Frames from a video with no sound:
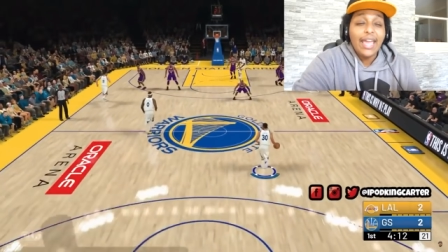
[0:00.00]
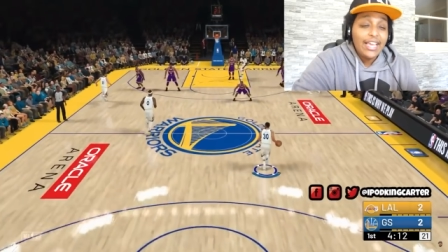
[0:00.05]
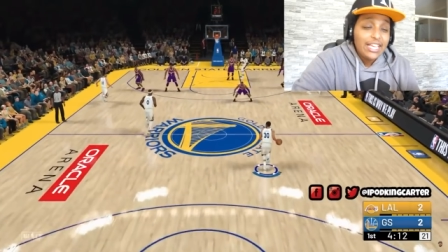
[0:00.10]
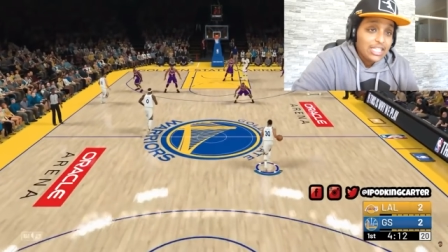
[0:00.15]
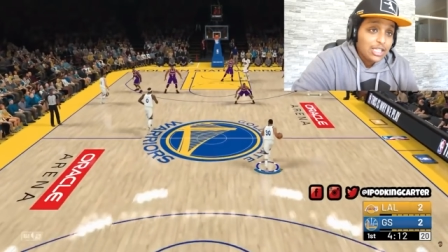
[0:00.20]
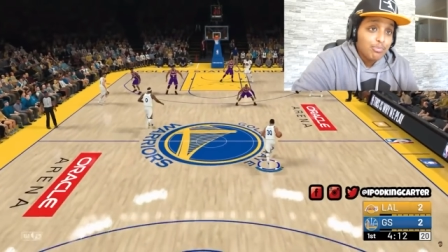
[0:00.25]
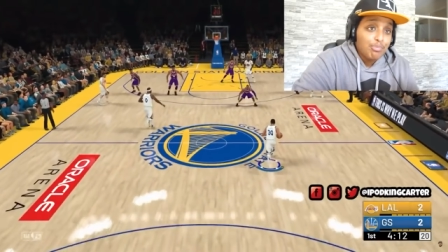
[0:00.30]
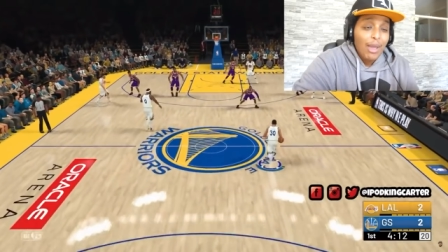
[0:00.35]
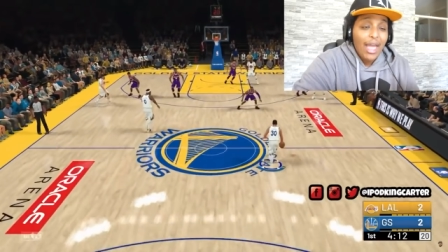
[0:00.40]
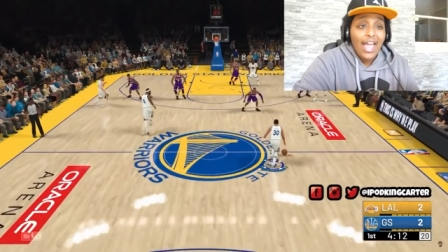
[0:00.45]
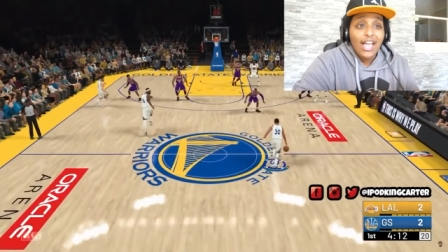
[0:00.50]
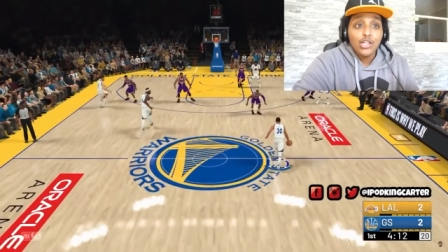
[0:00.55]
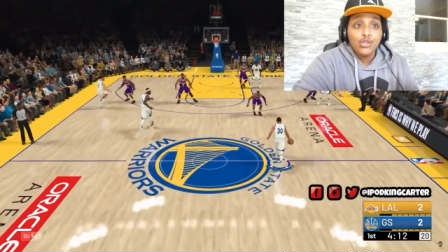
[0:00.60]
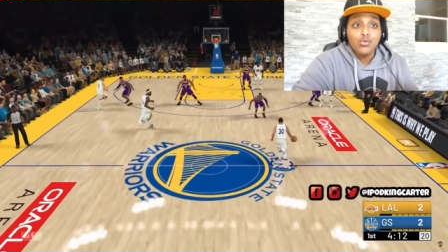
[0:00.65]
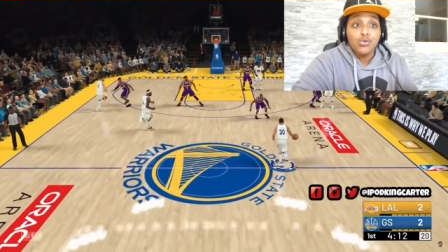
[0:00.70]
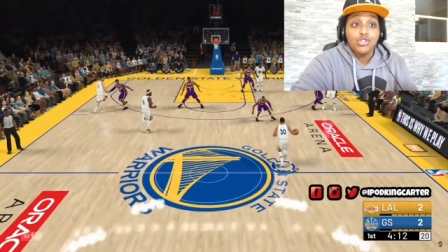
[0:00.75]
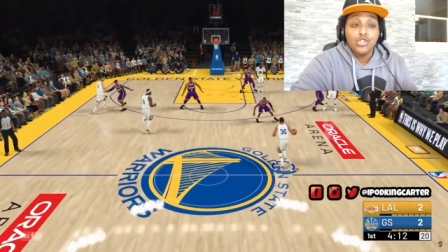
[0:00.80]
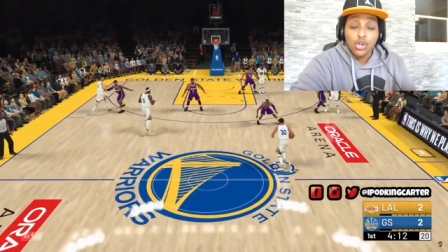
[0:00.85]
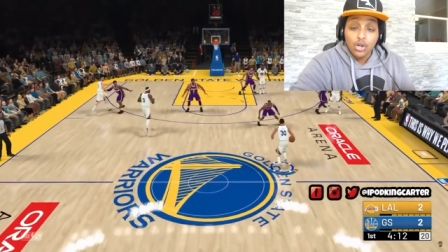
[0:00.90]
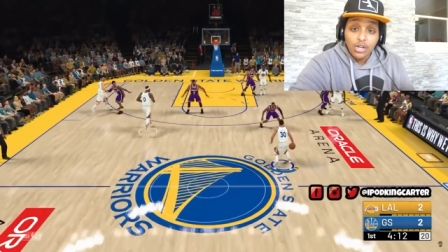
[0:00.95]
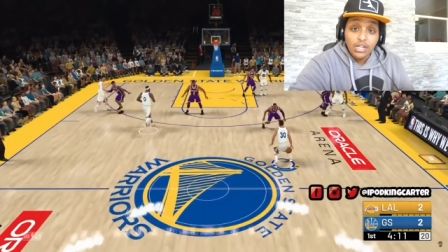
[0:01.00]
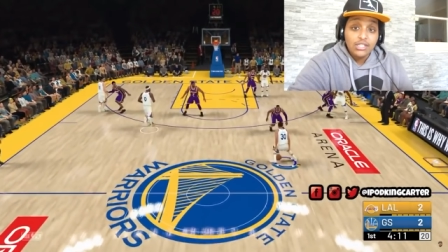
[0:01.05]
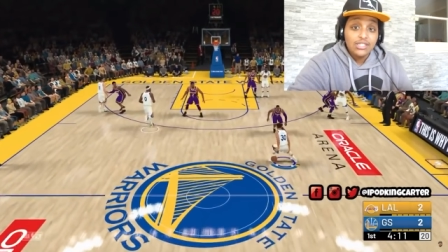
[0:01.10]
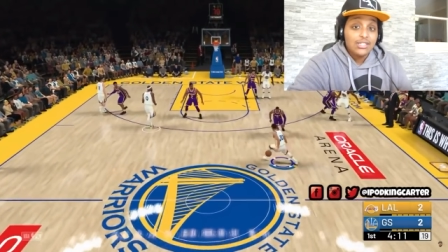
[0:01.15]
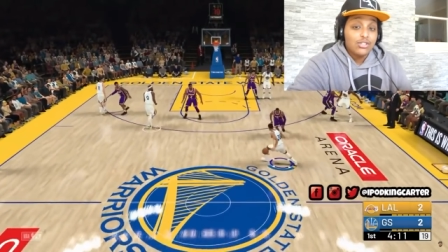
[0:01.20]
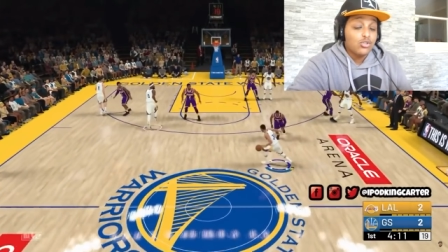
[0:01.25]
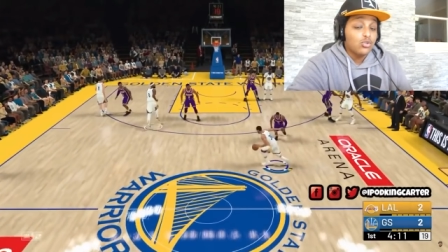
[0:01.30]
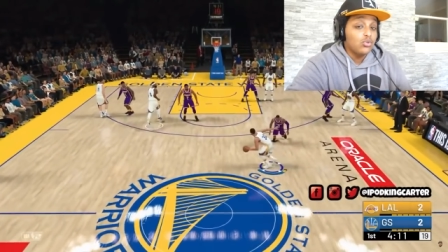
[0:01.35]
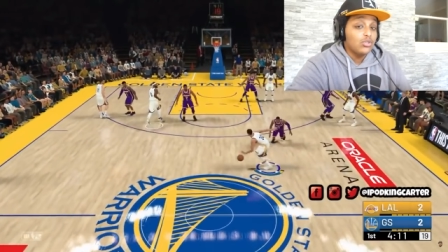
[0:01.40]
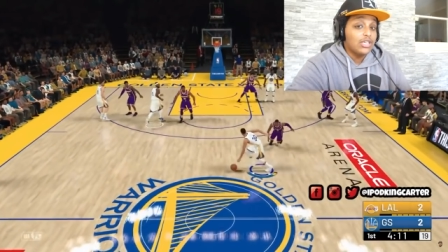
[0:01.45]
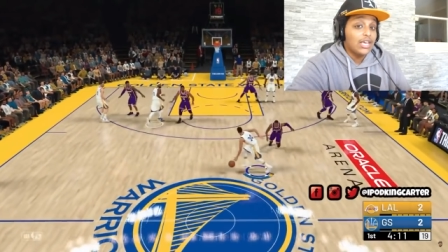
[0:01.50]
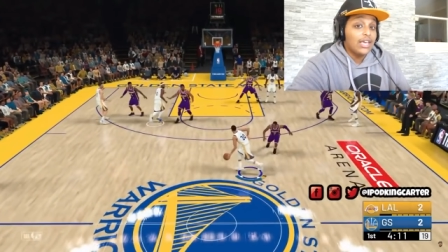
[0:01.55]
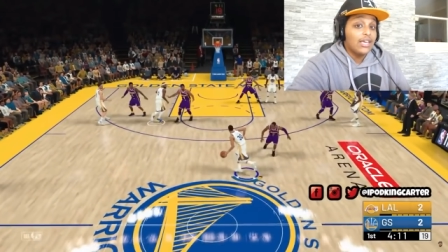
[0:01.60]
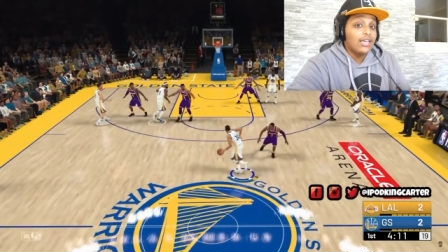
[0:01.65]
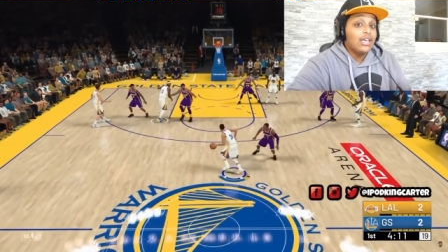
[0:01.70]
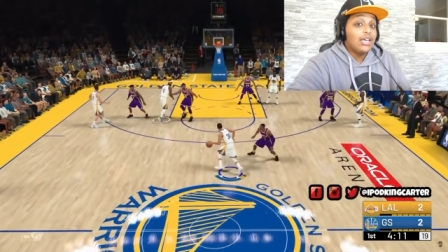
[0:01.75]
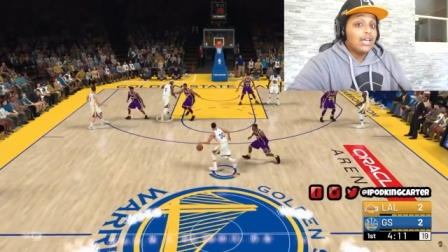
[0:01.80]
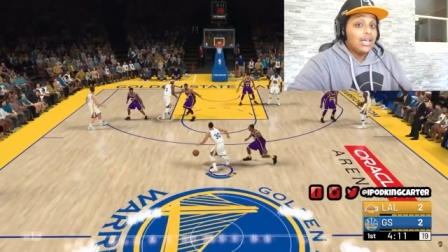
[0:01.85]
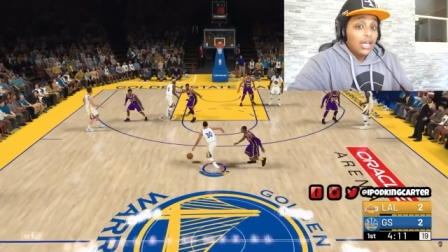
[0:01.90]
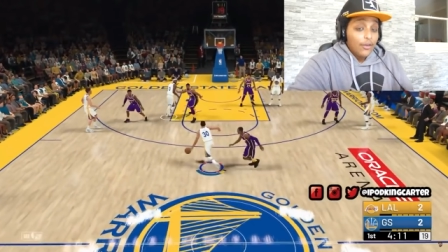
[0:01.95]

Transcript: ace badge returning to 2K.